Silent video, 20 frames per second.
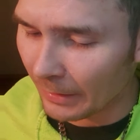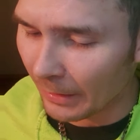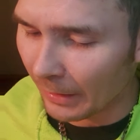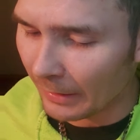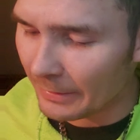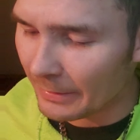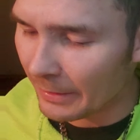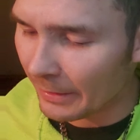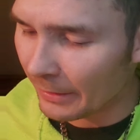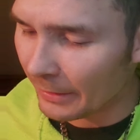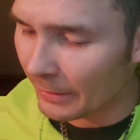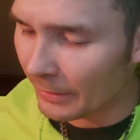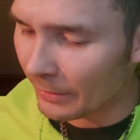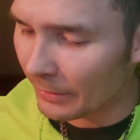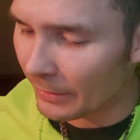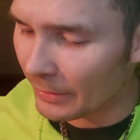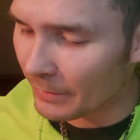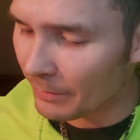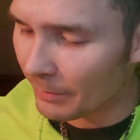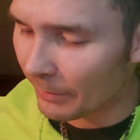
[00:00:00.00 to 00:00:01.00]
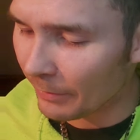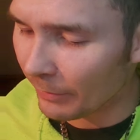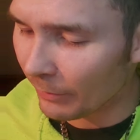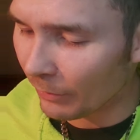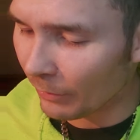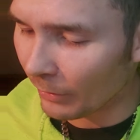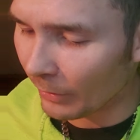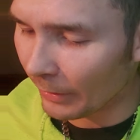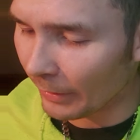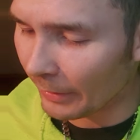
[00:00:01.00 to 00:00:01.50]
I tell you this
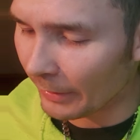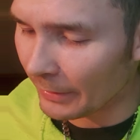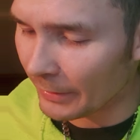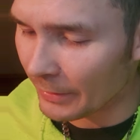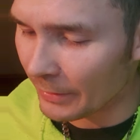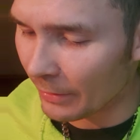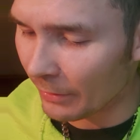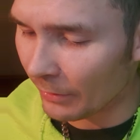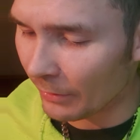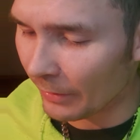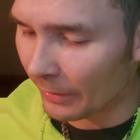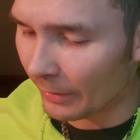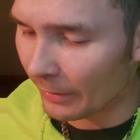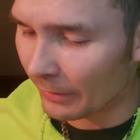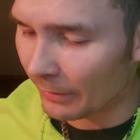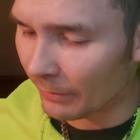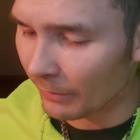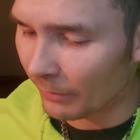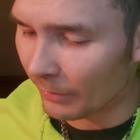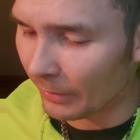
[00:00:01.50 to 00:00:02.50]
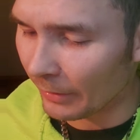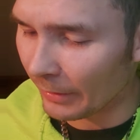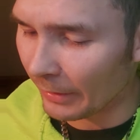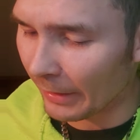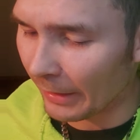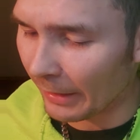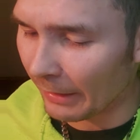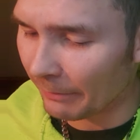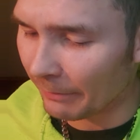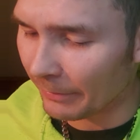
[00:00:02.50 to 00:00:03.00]
beforehand so that when it
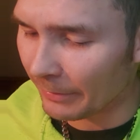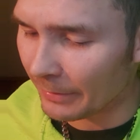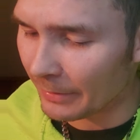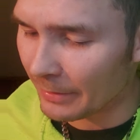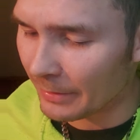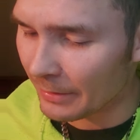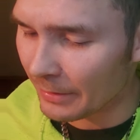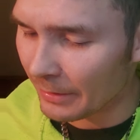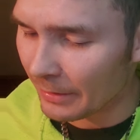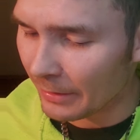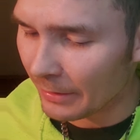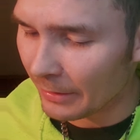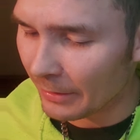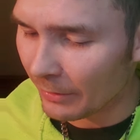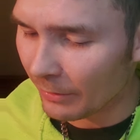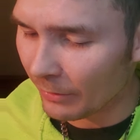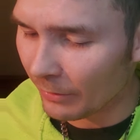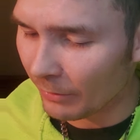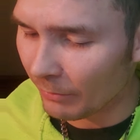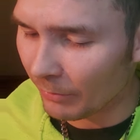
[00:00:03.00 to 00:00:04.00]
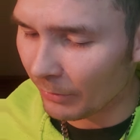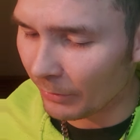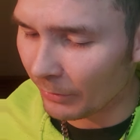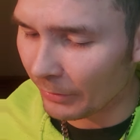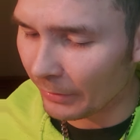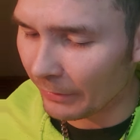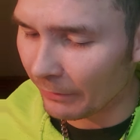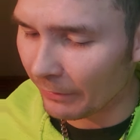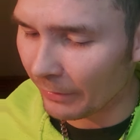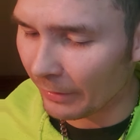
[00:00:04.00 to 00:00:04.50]
happens, you will
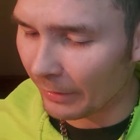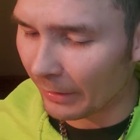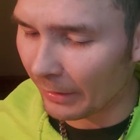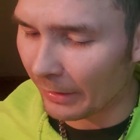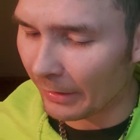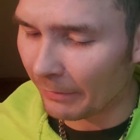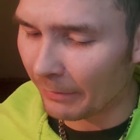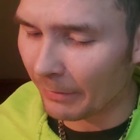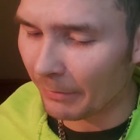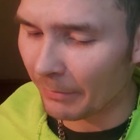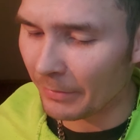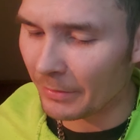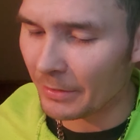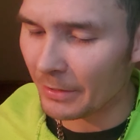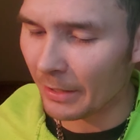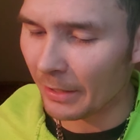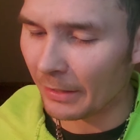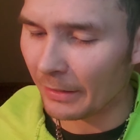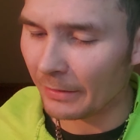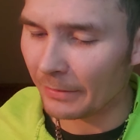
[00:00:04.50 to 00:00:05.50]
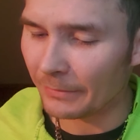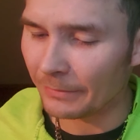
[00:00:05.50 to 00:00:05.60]
believe that I am the Messiah.